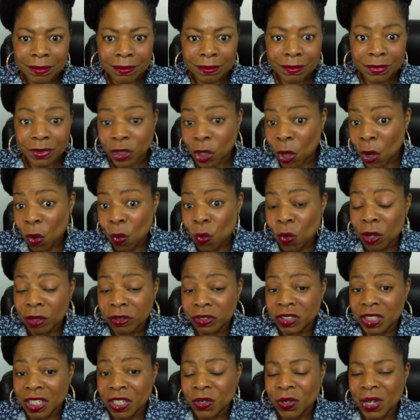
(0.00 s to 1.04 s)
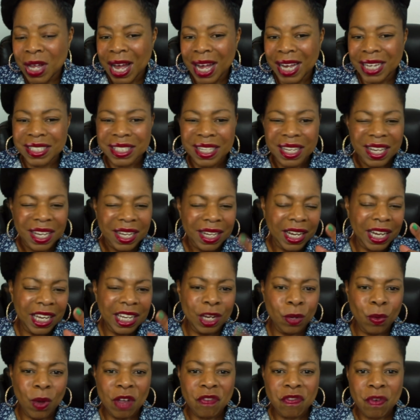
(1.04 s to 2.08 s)
So we'll see, you guys.
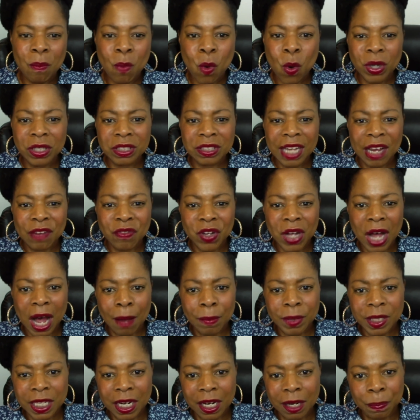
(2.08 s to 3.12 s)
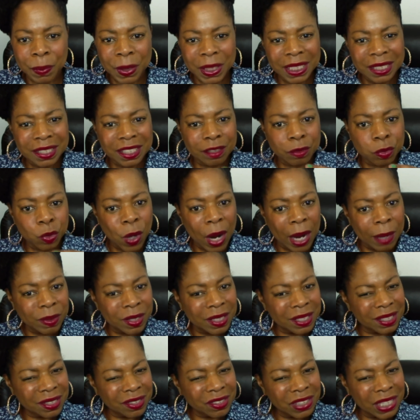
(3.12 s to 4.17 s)
Anyway, for more insightful commentary, please subscribe to
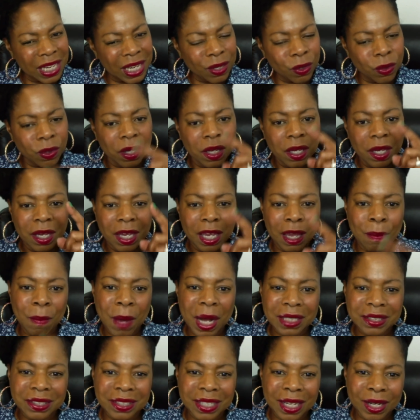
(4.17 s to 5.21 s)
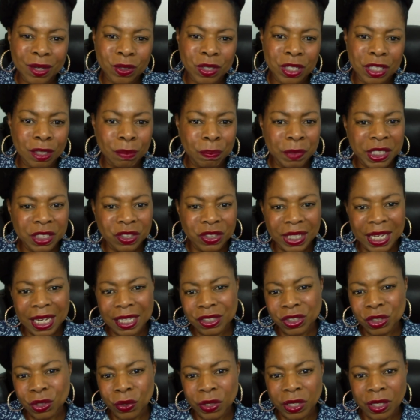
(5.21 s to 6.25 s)
this channel and my channel, The Demetra Kaye
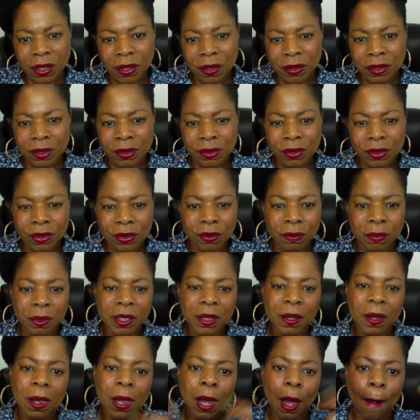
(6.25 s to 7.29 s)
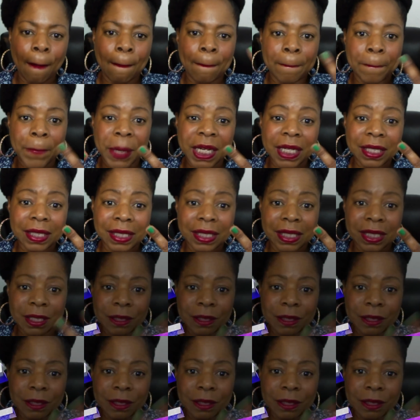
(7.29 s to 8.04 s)
Show, here on YouTube. Peace.